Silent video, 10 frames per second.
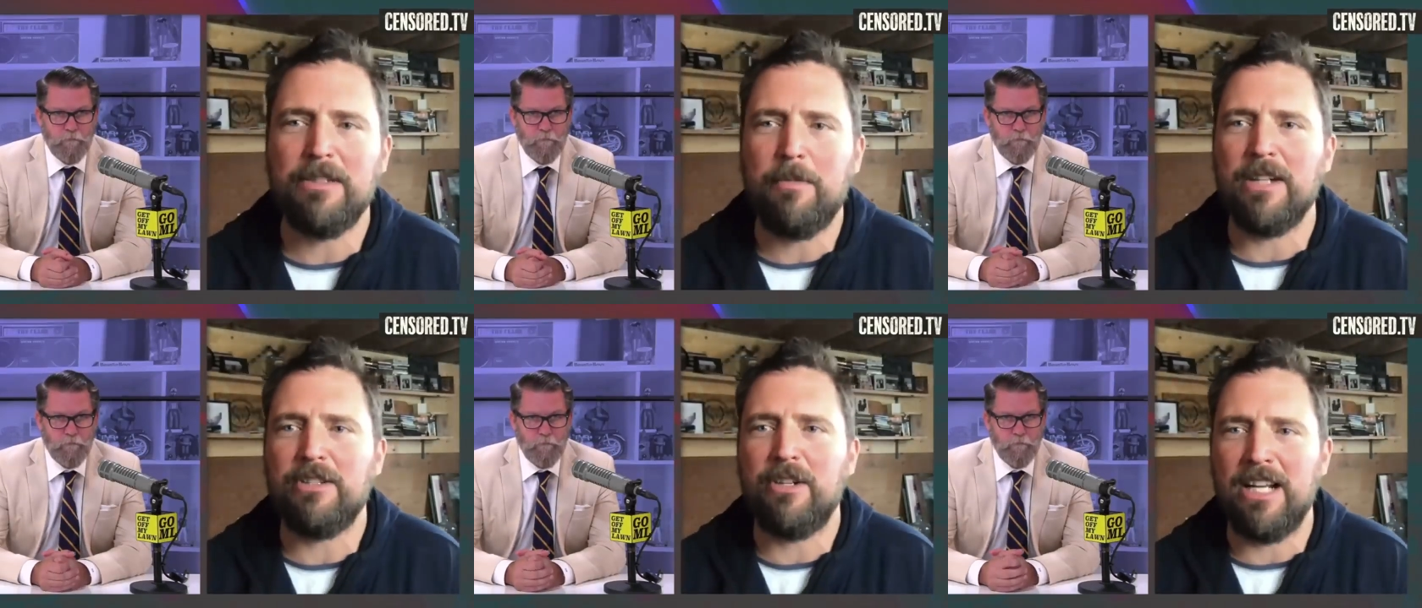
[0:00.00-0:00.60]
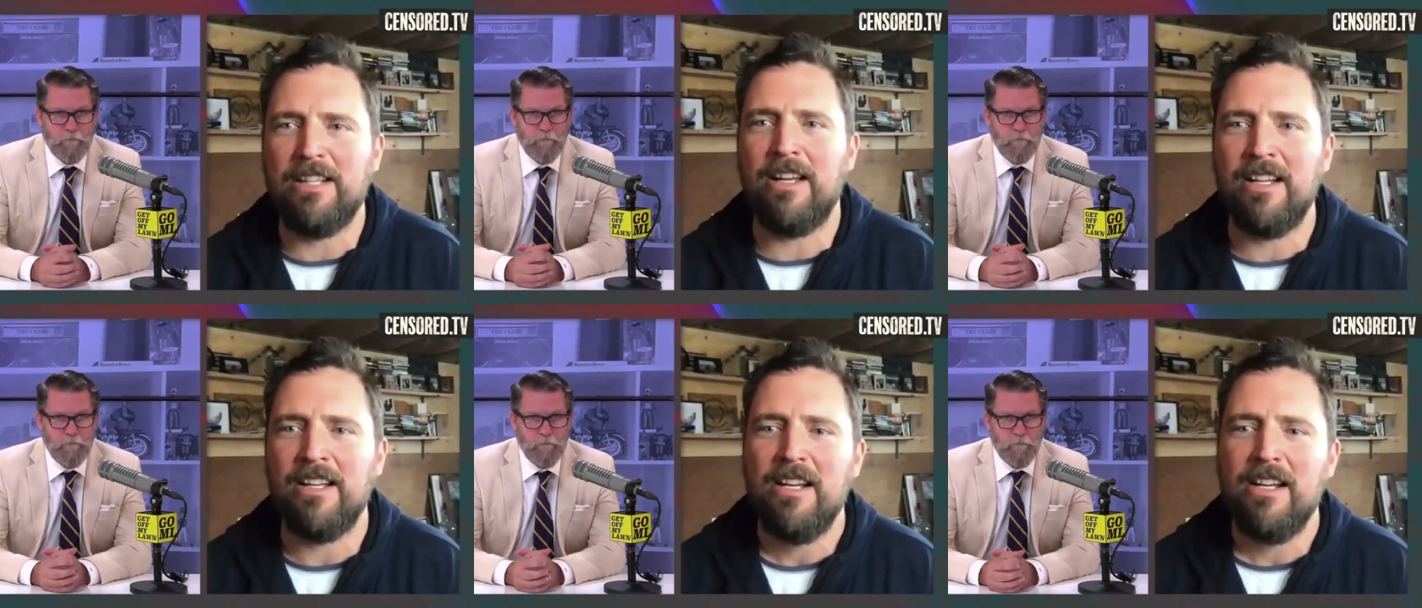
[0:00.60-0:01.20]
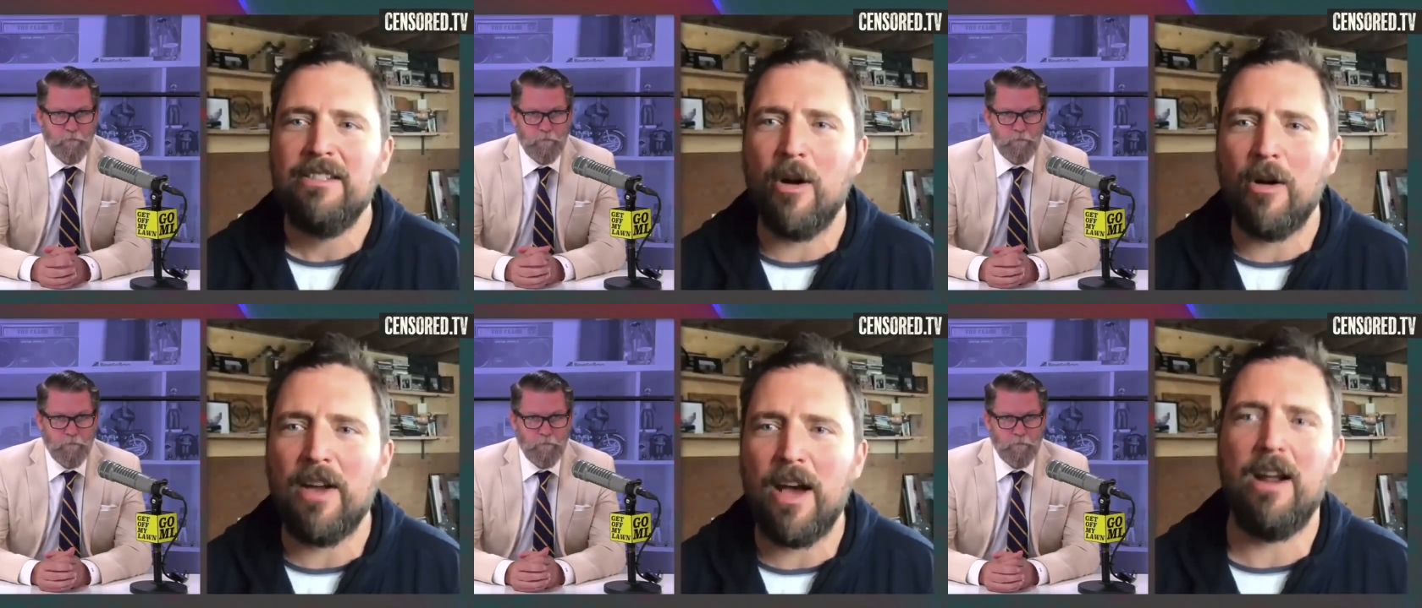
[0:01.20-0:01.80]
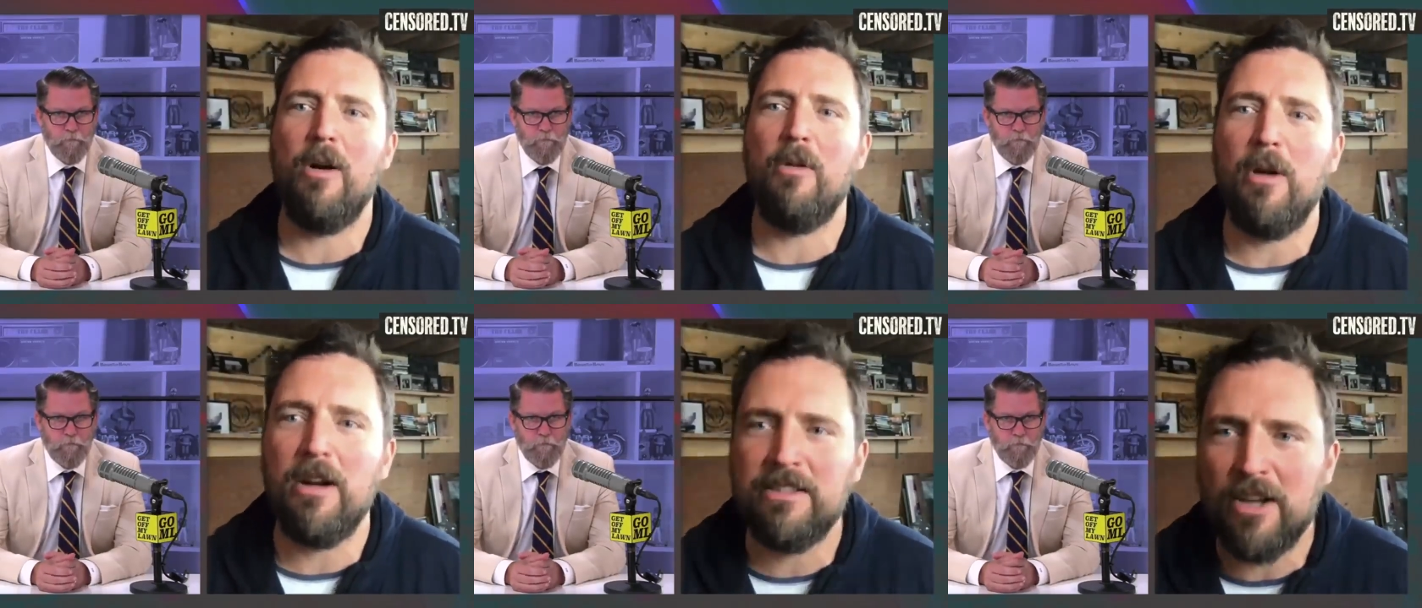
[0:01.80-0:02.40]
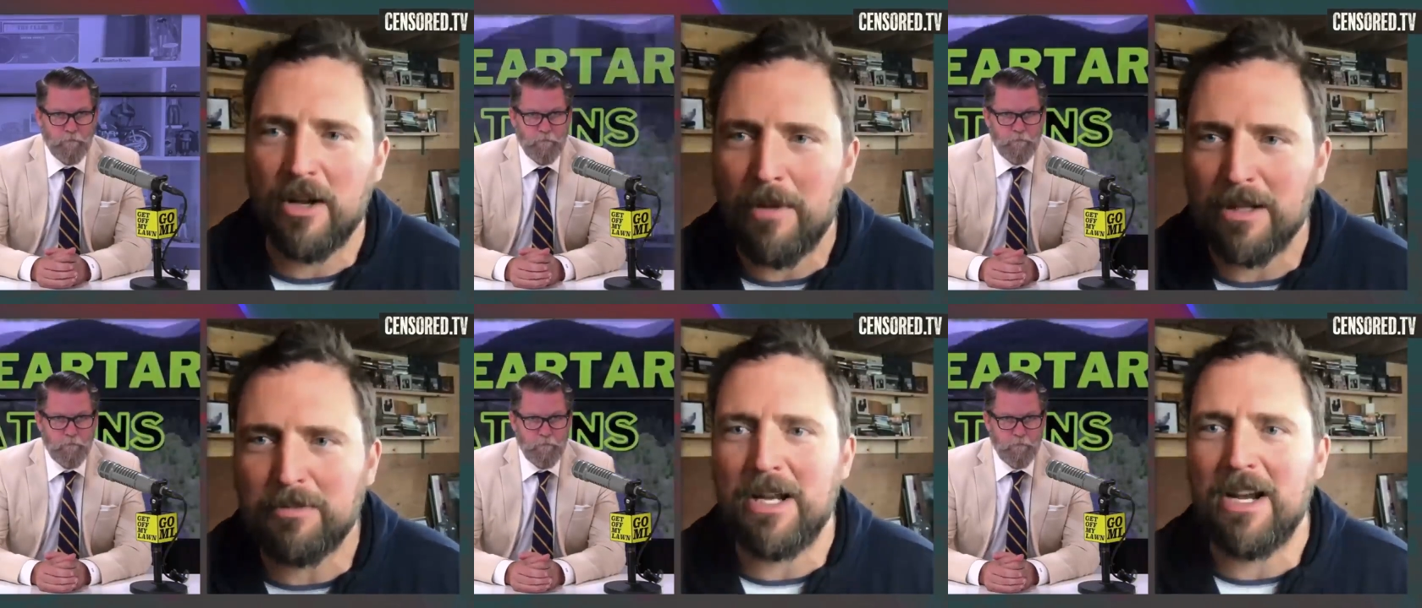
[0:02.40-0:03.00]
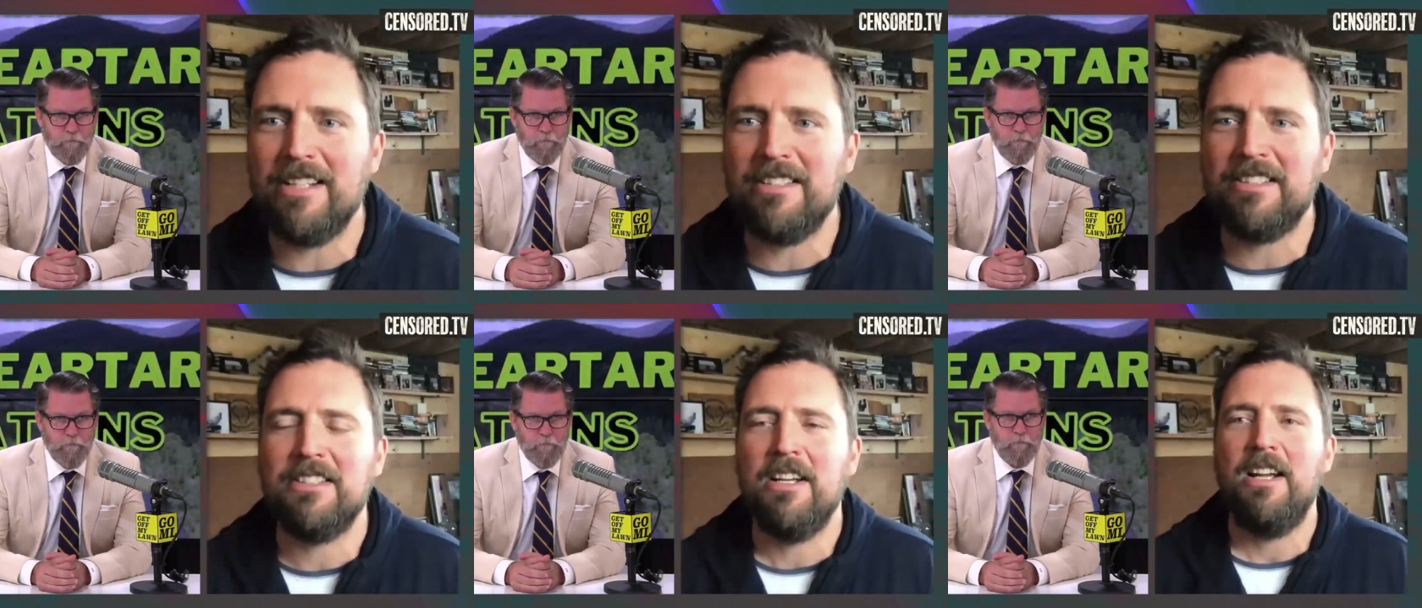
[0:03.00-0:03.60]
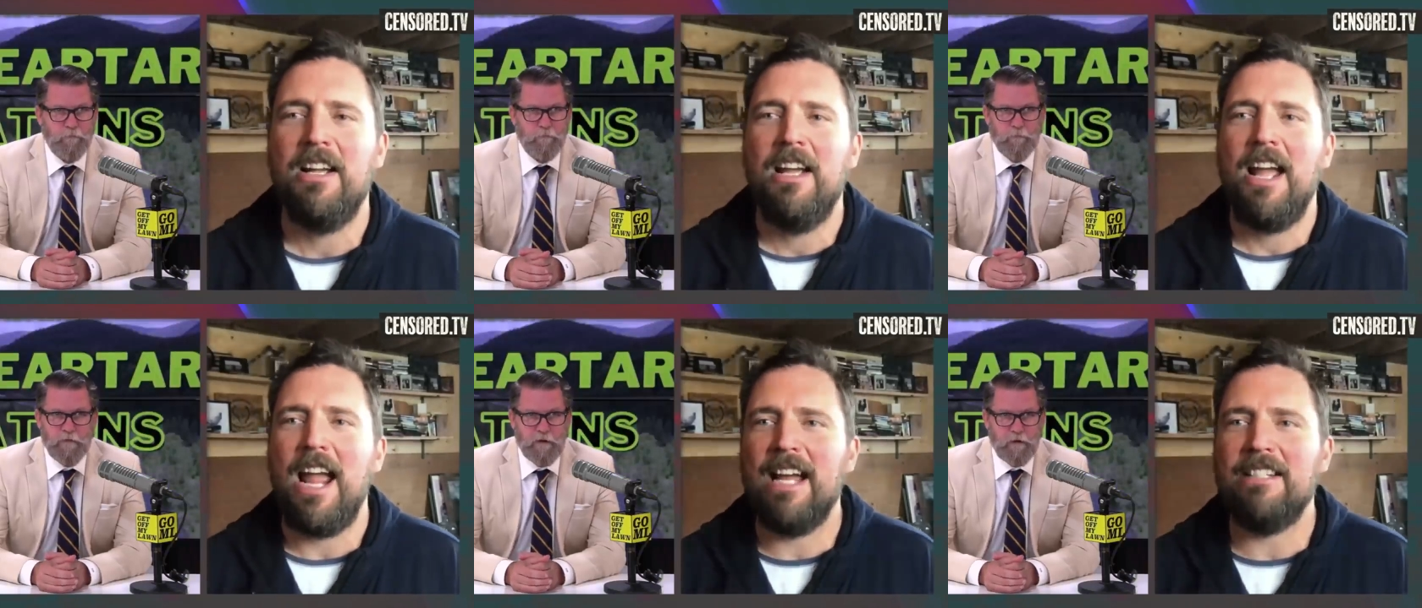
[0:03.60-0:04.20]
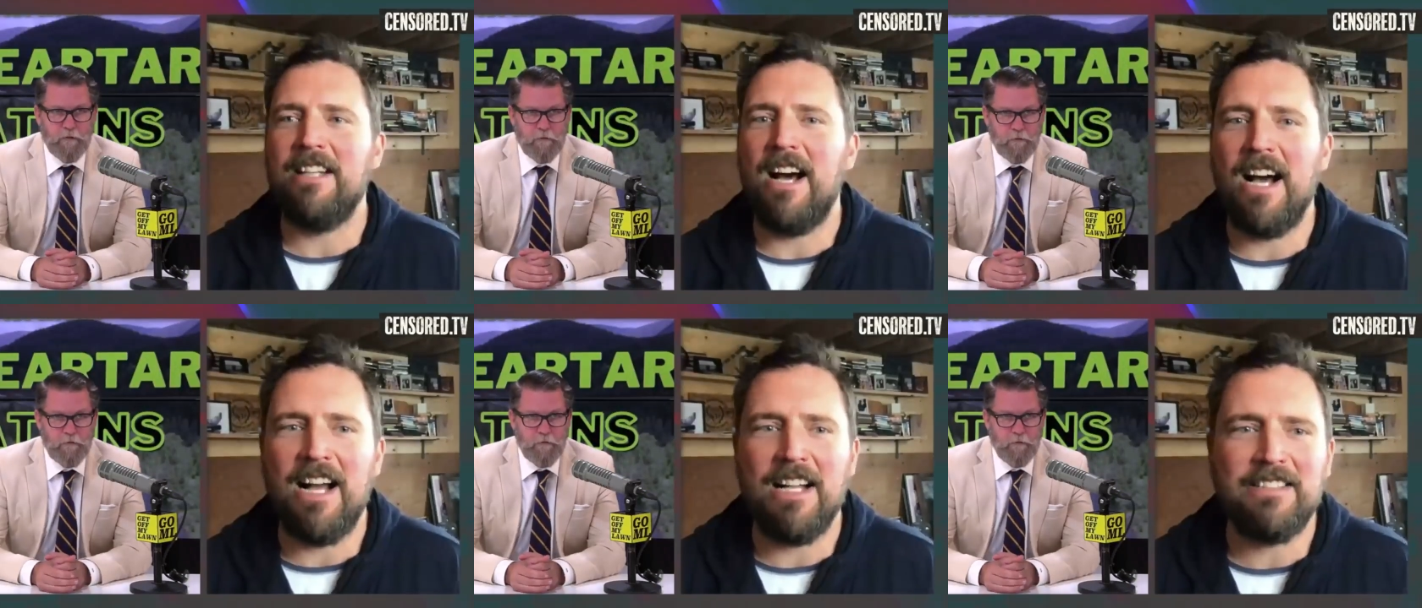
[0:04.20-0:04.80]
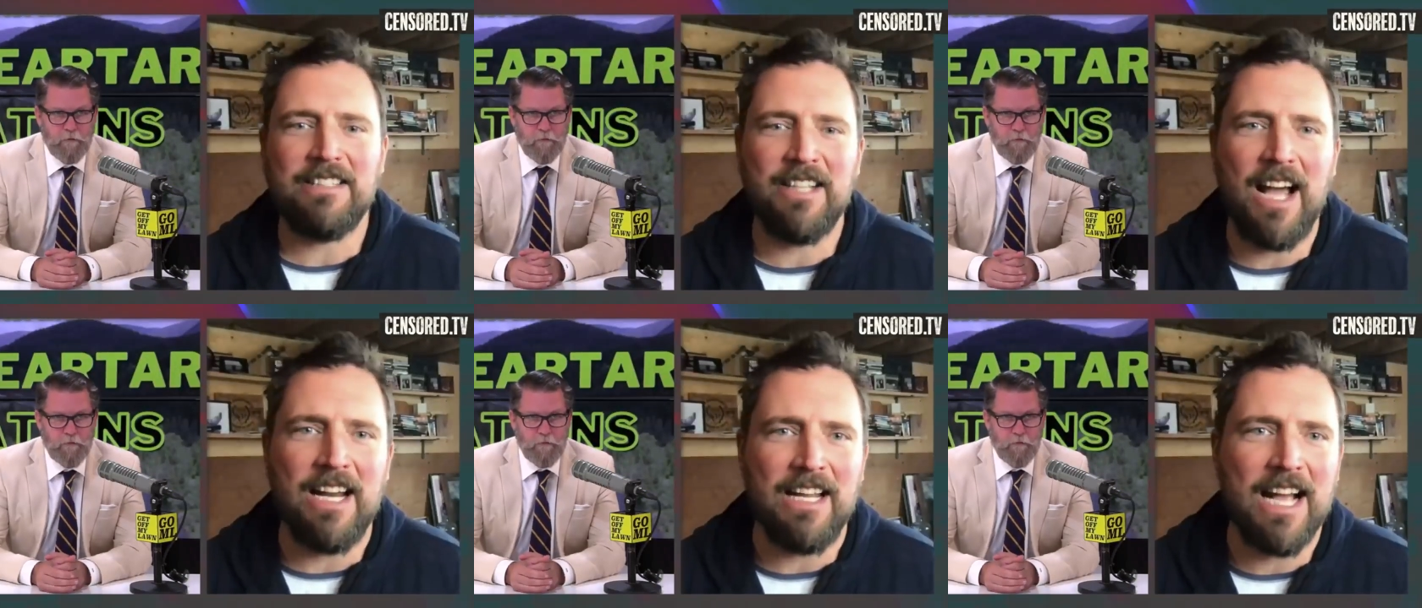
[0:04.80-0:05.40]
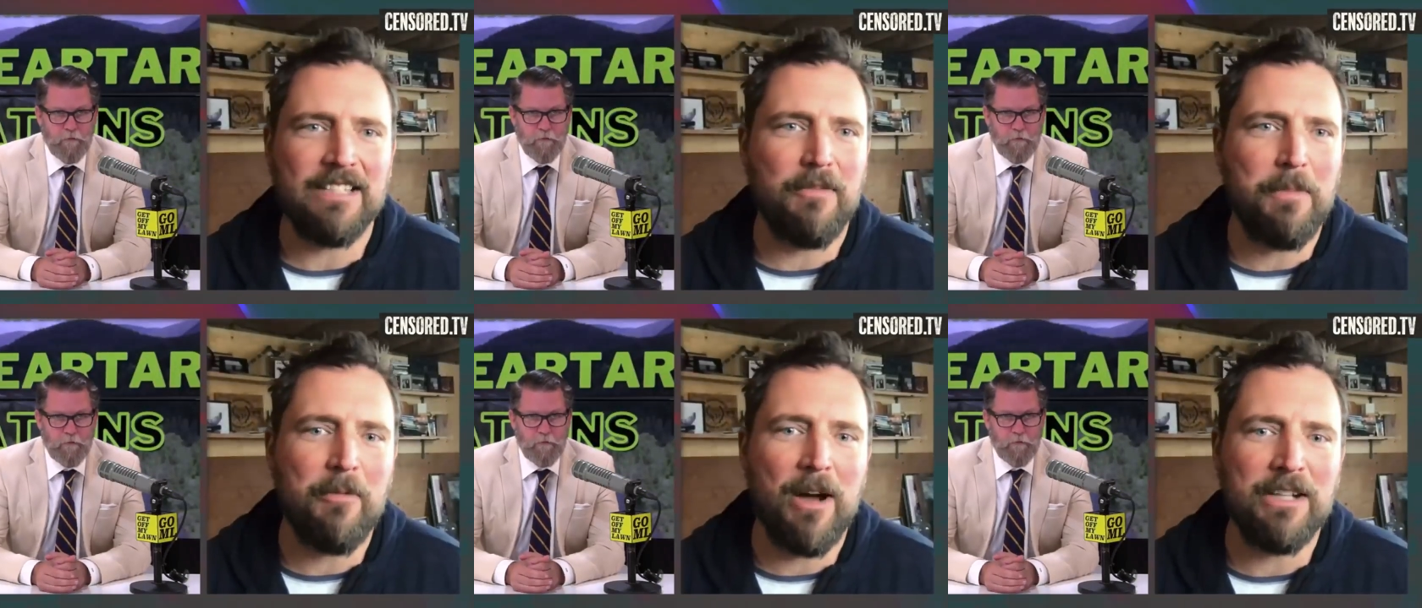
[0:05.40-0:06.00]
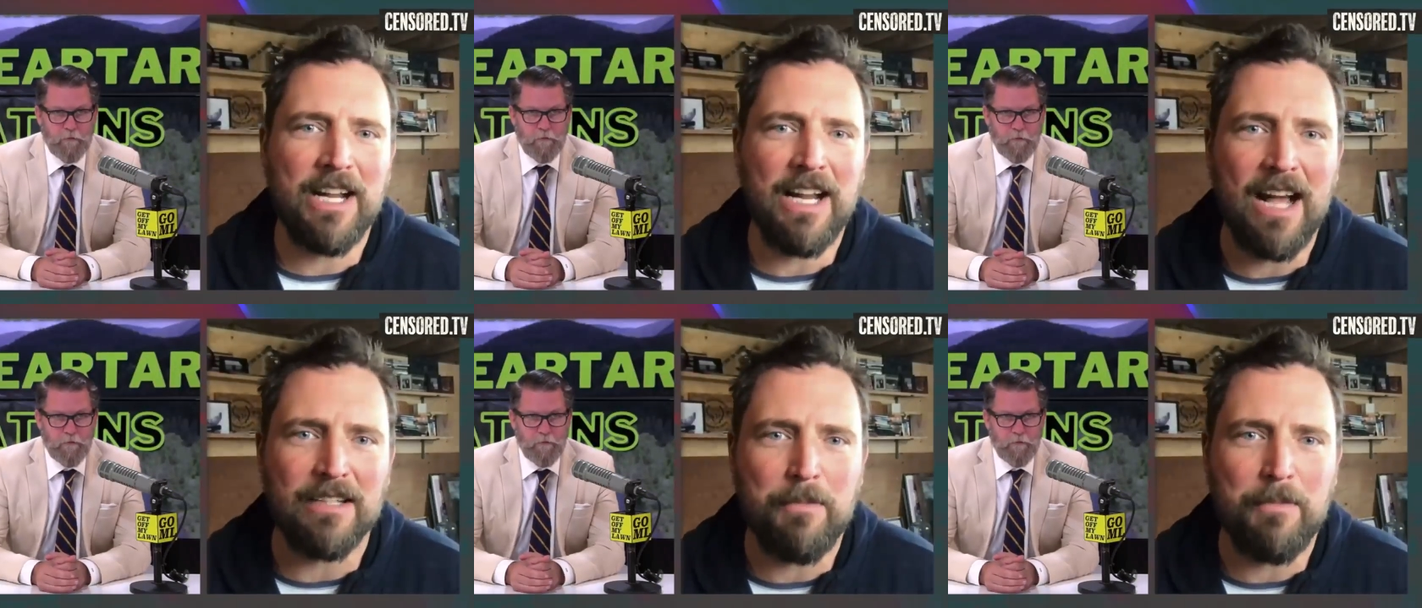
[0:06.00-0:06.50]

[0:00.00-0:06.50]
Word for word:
Speaker 1: special in the North Idaho Woods called Must Be Nice. And uh, it's exciting. Yeah. So if people want to check it out, it's